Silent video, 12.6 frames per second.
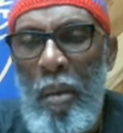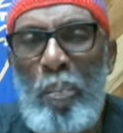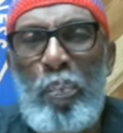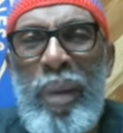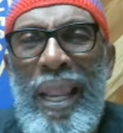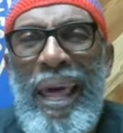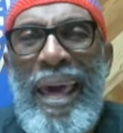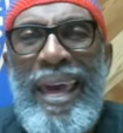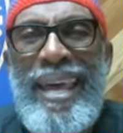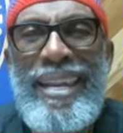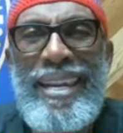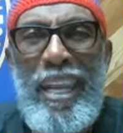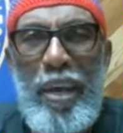
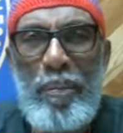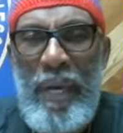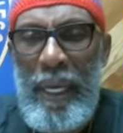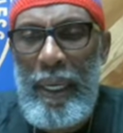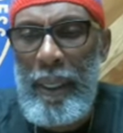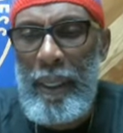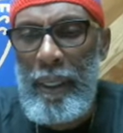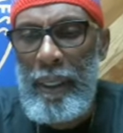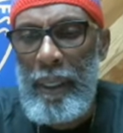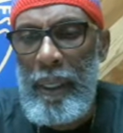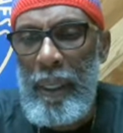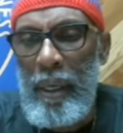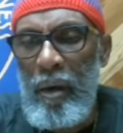Pandemic.
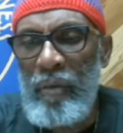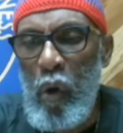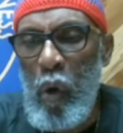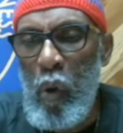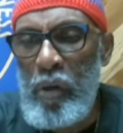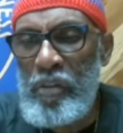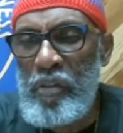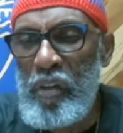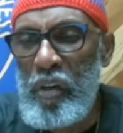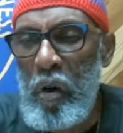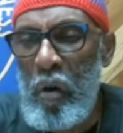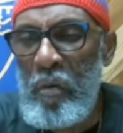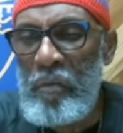Of course, the
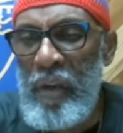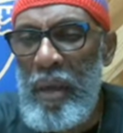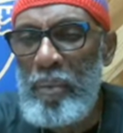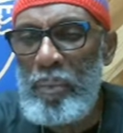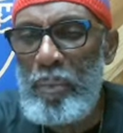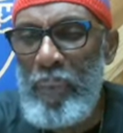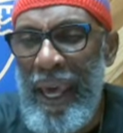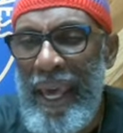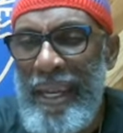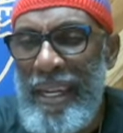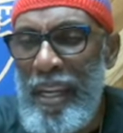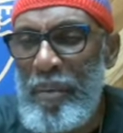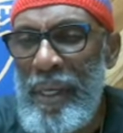COVID
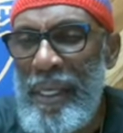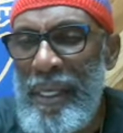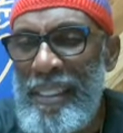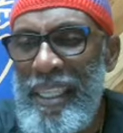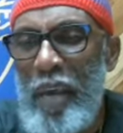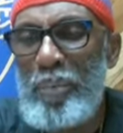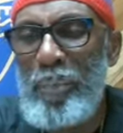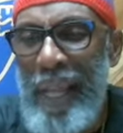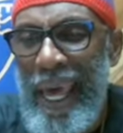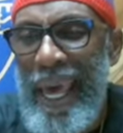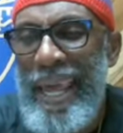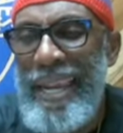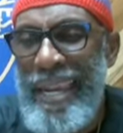pandemic is a
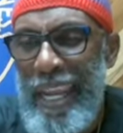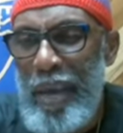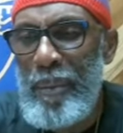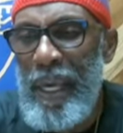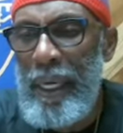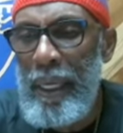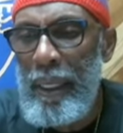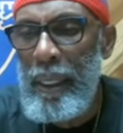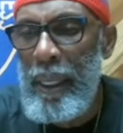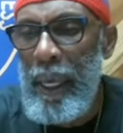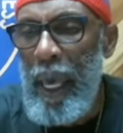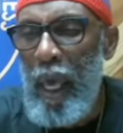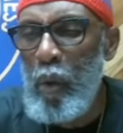pandemic,
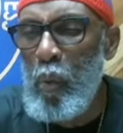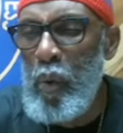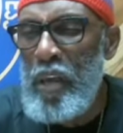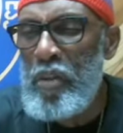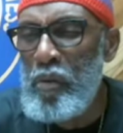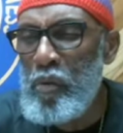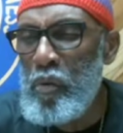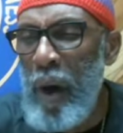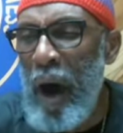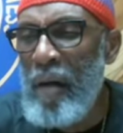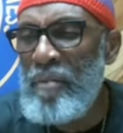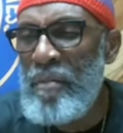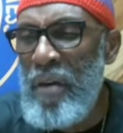and we through
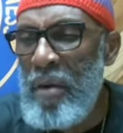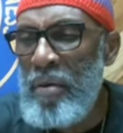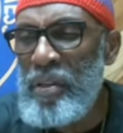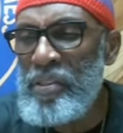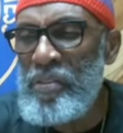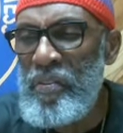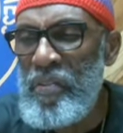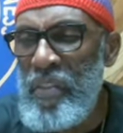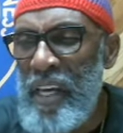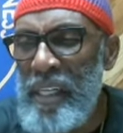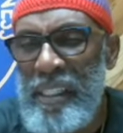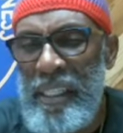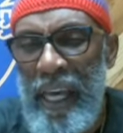our various
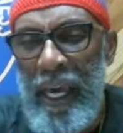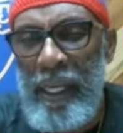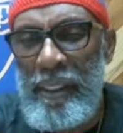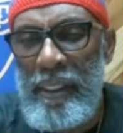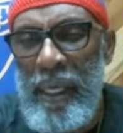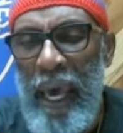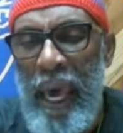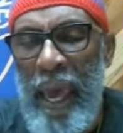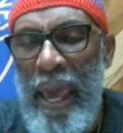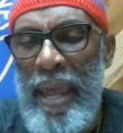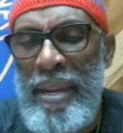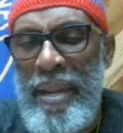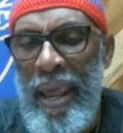think tanks
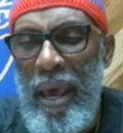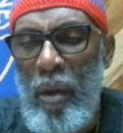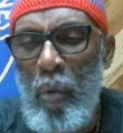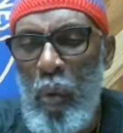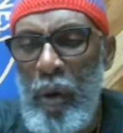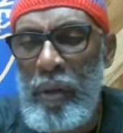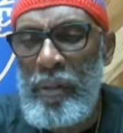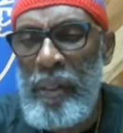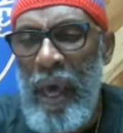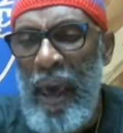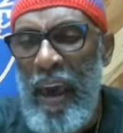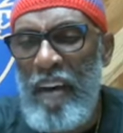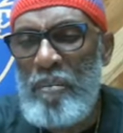and networks
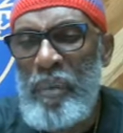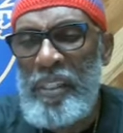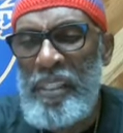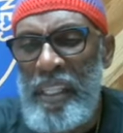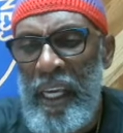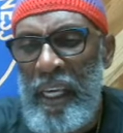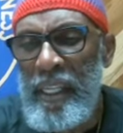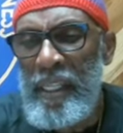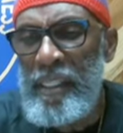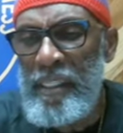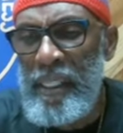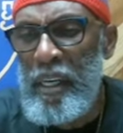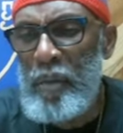have
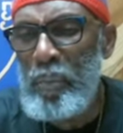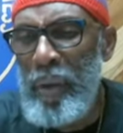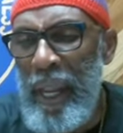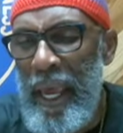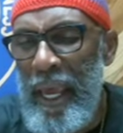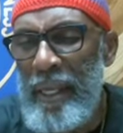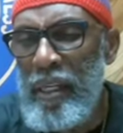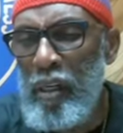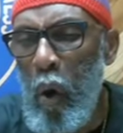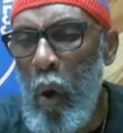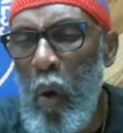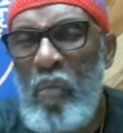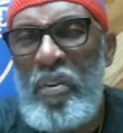meticulously planned it
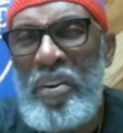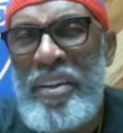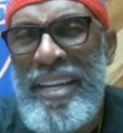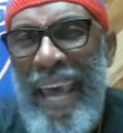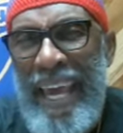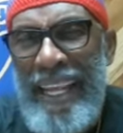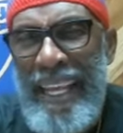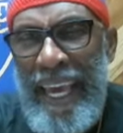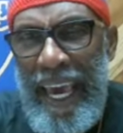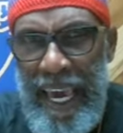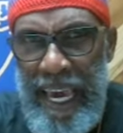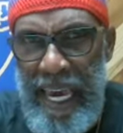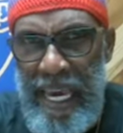over
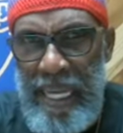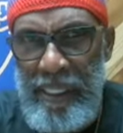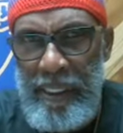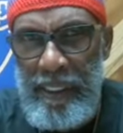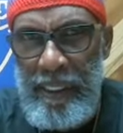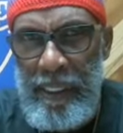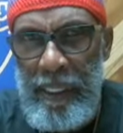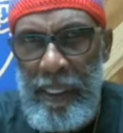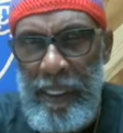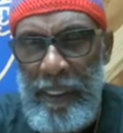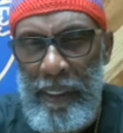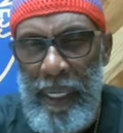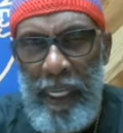decades.
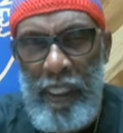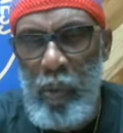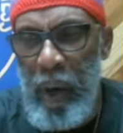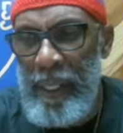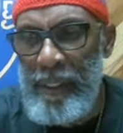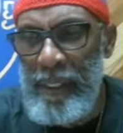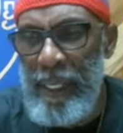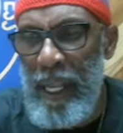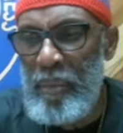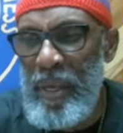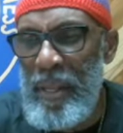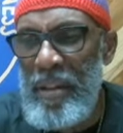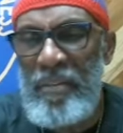See, that's why I say
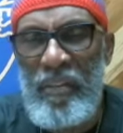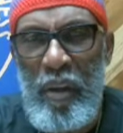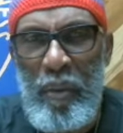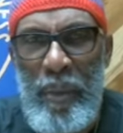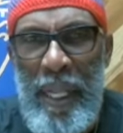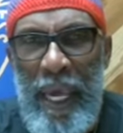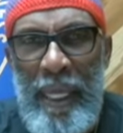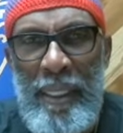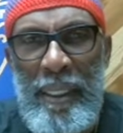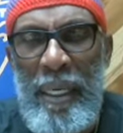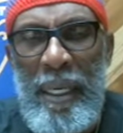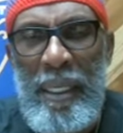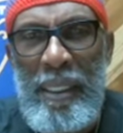they've been inseminating
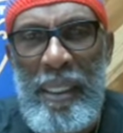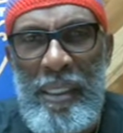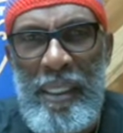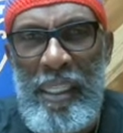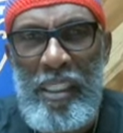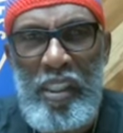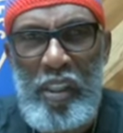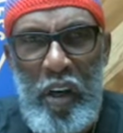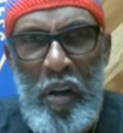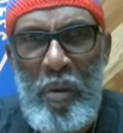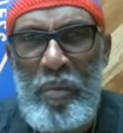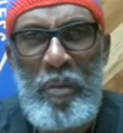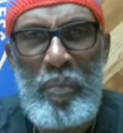this, these
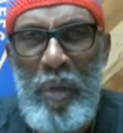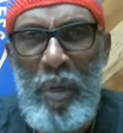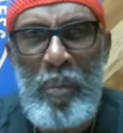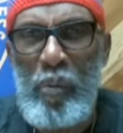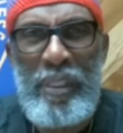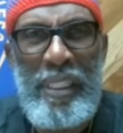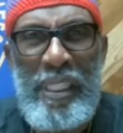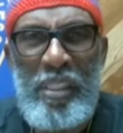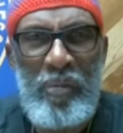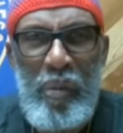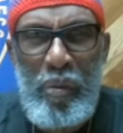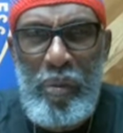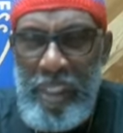germs in people with these
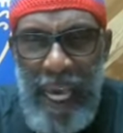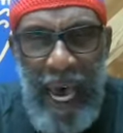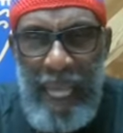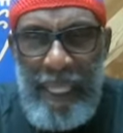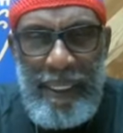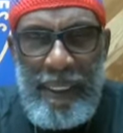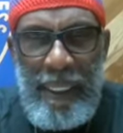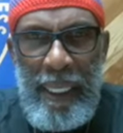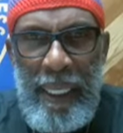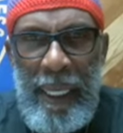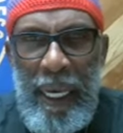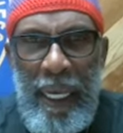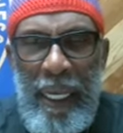flu shots
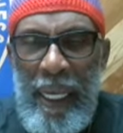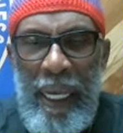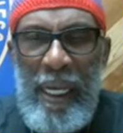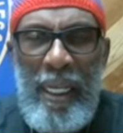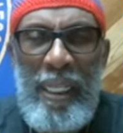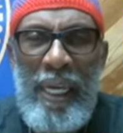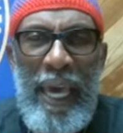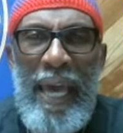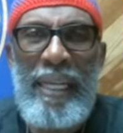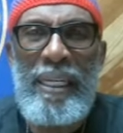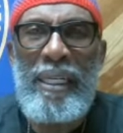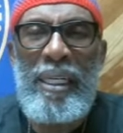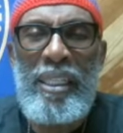and, and other
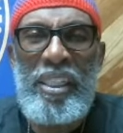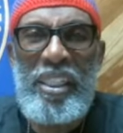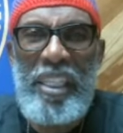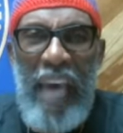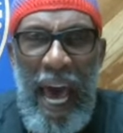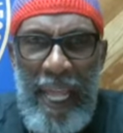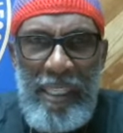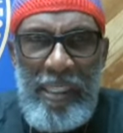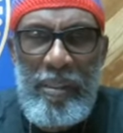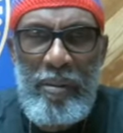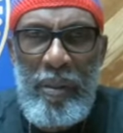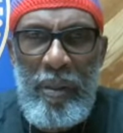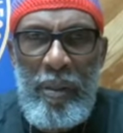kind of
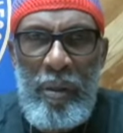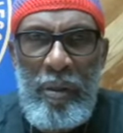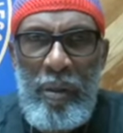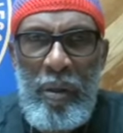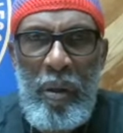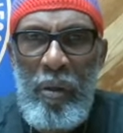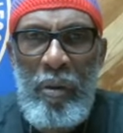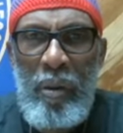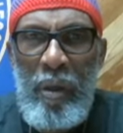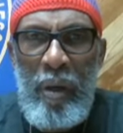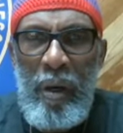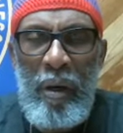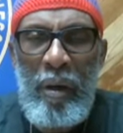shots you know,
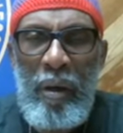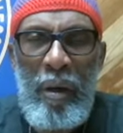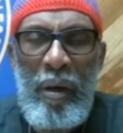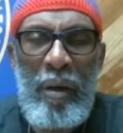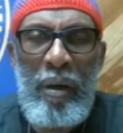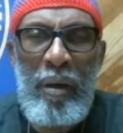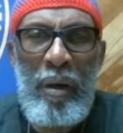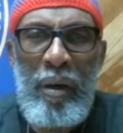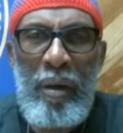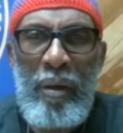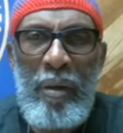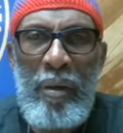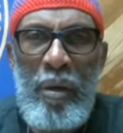uh, uh,
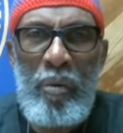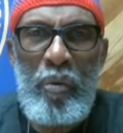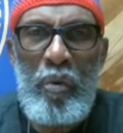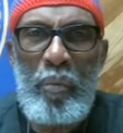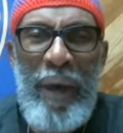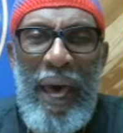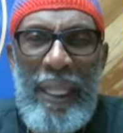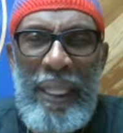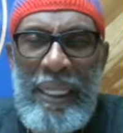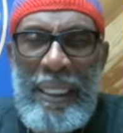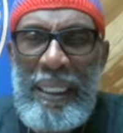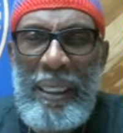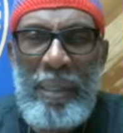uh,
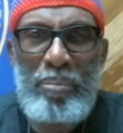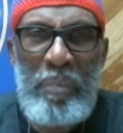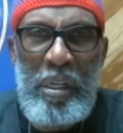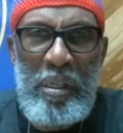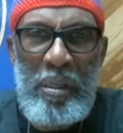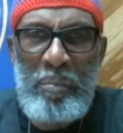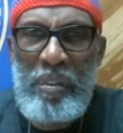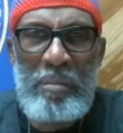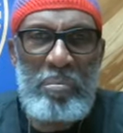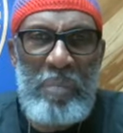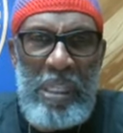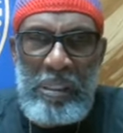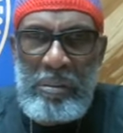rubella and mumps and
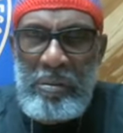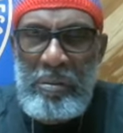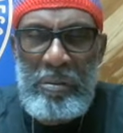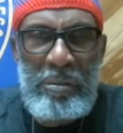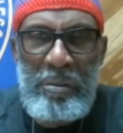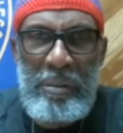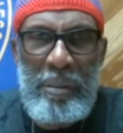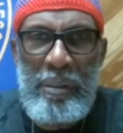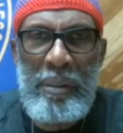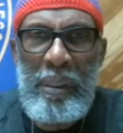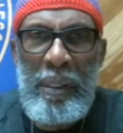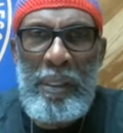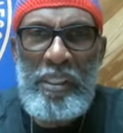measles and
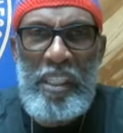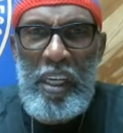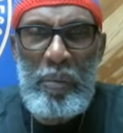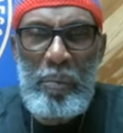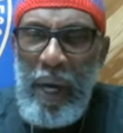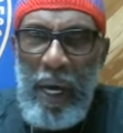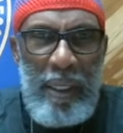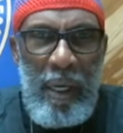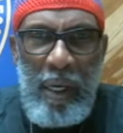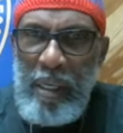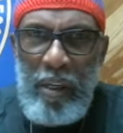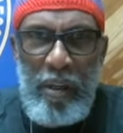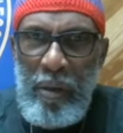chicken
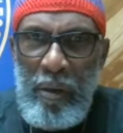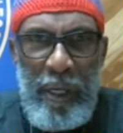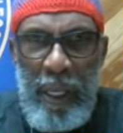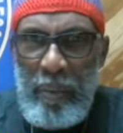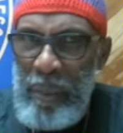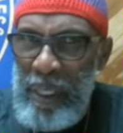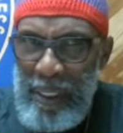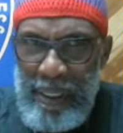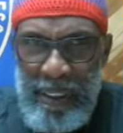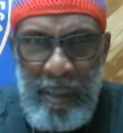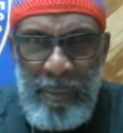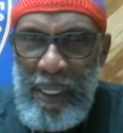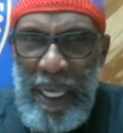pox. You know, they've been
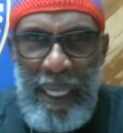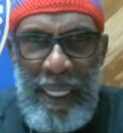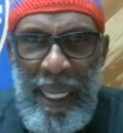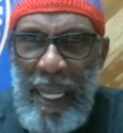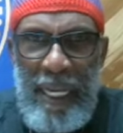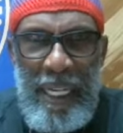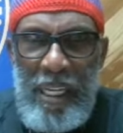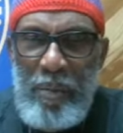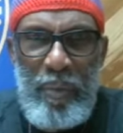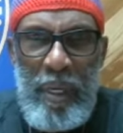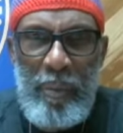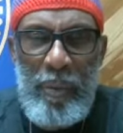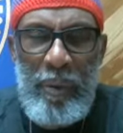inseminating that into
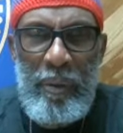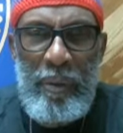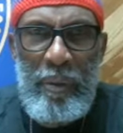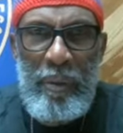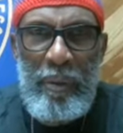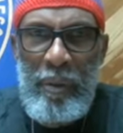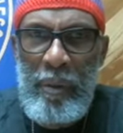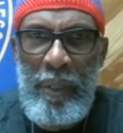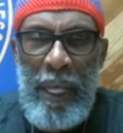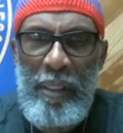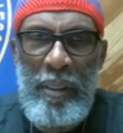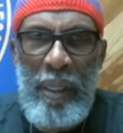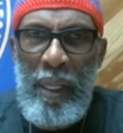people. You know,
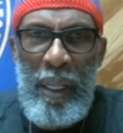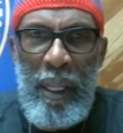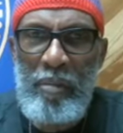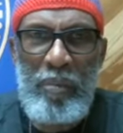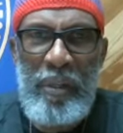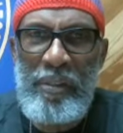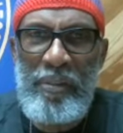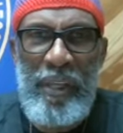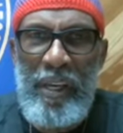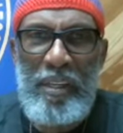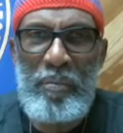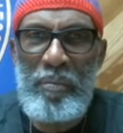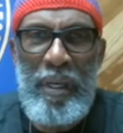like like the brother
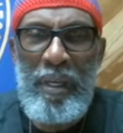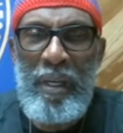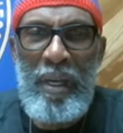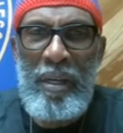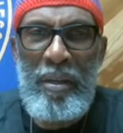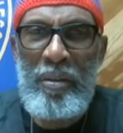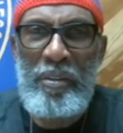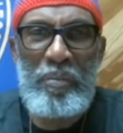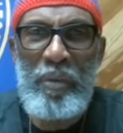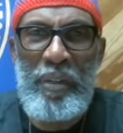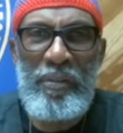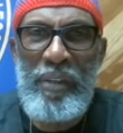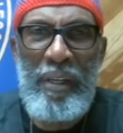said to me, you know, this
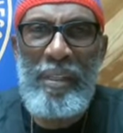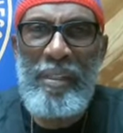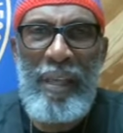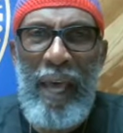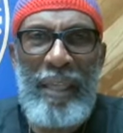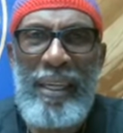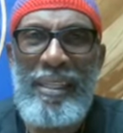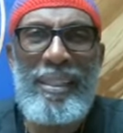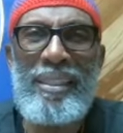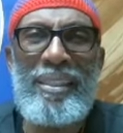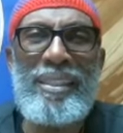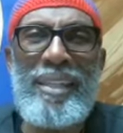brother said, I think it's under